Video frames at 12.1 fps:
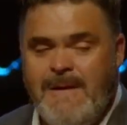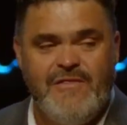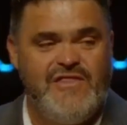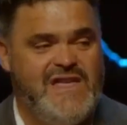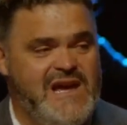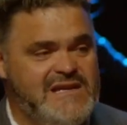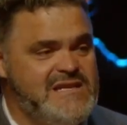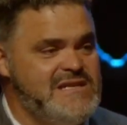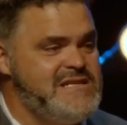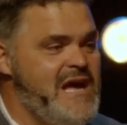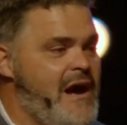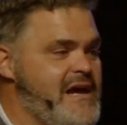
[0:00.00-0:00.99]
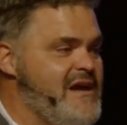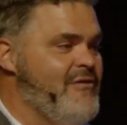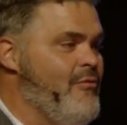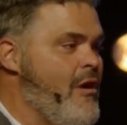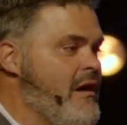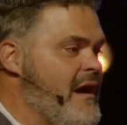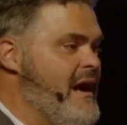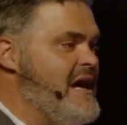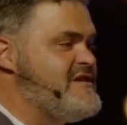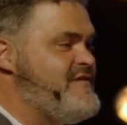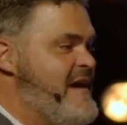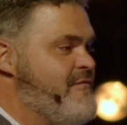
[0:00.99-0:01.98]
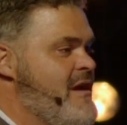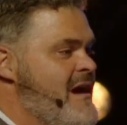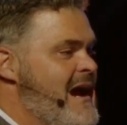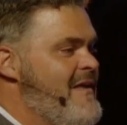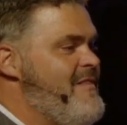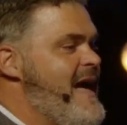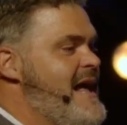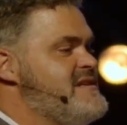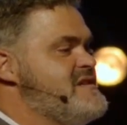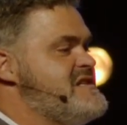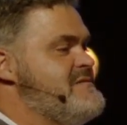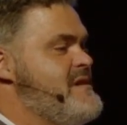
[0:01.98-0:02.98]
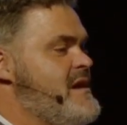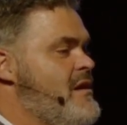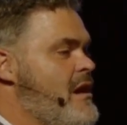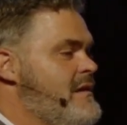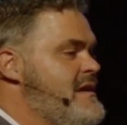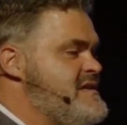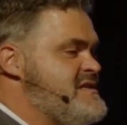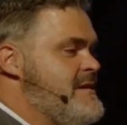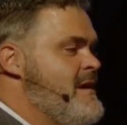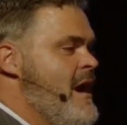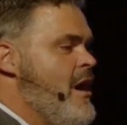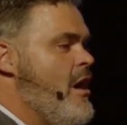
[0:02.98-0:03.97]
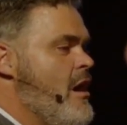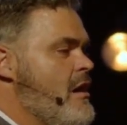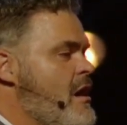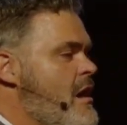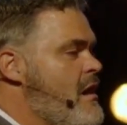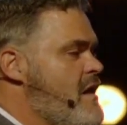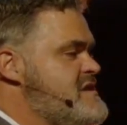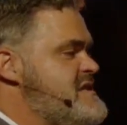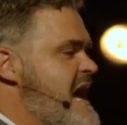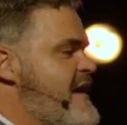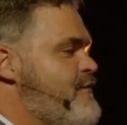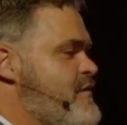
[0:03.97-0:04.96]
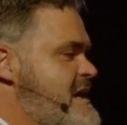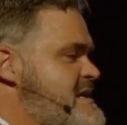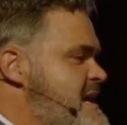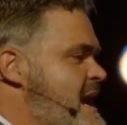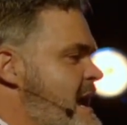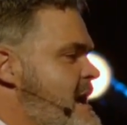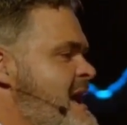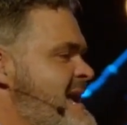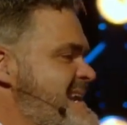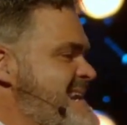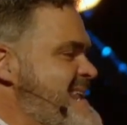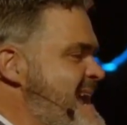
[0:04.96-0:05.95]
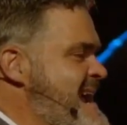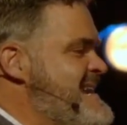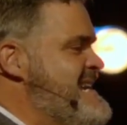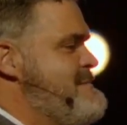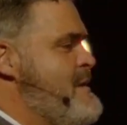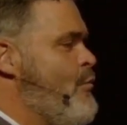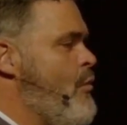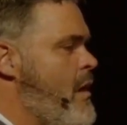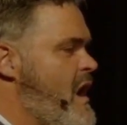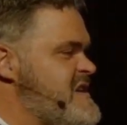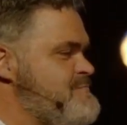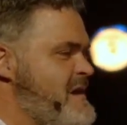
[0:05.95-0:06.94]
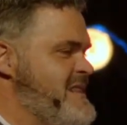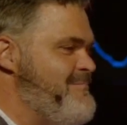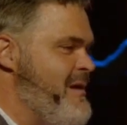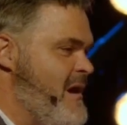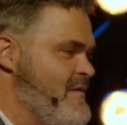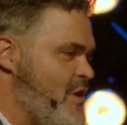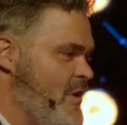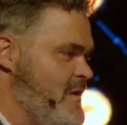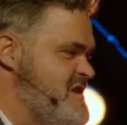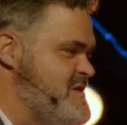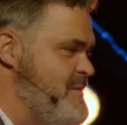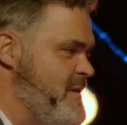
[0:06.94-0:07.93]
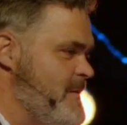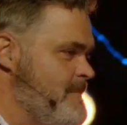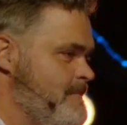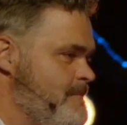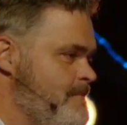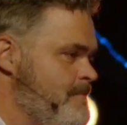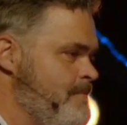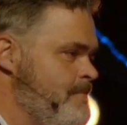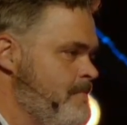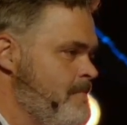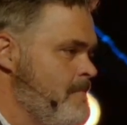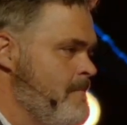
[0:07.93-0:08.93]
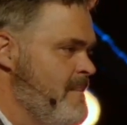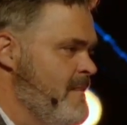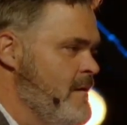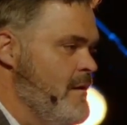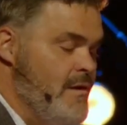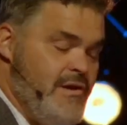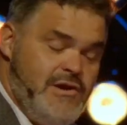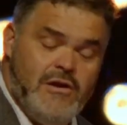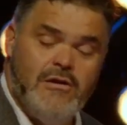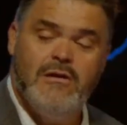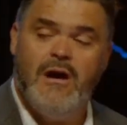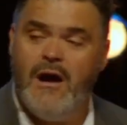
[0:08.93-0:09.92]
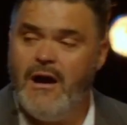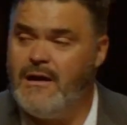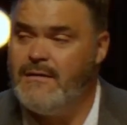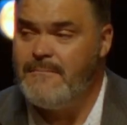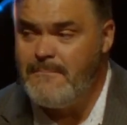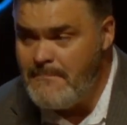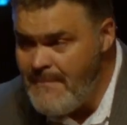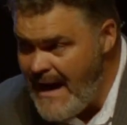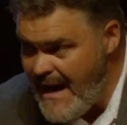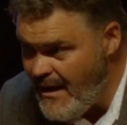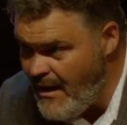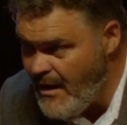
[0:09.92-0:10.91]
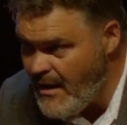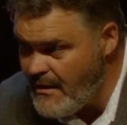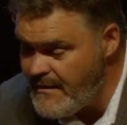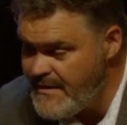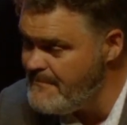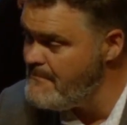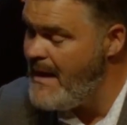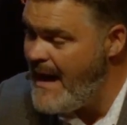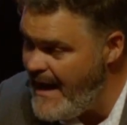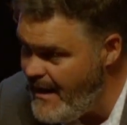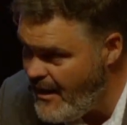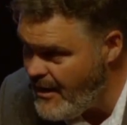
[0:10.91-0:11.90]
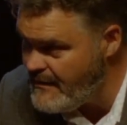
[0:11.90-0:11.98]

This is how you walk in God's favor, and that's a submitted heart. Listen, our hearts every day need to be washed by the power of the Holy Spirit. Your heart, my heart, my heart.